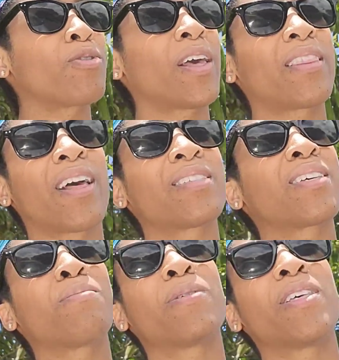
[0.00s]
Like that's
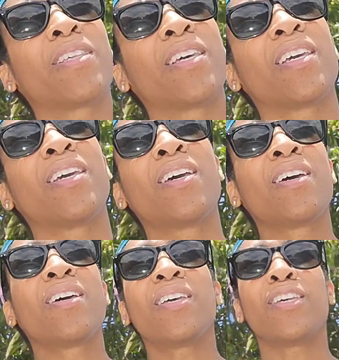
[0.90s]
completely,
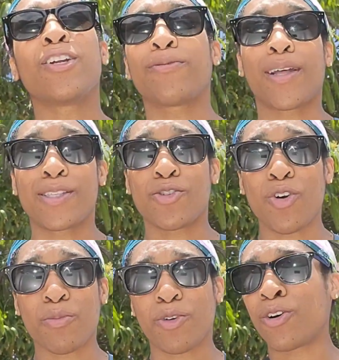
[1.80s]
that's
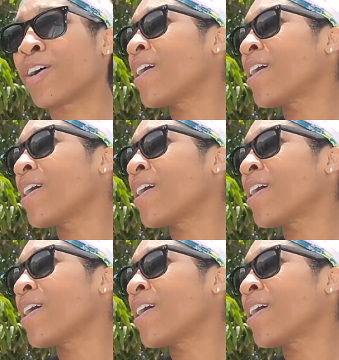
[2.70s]
normal.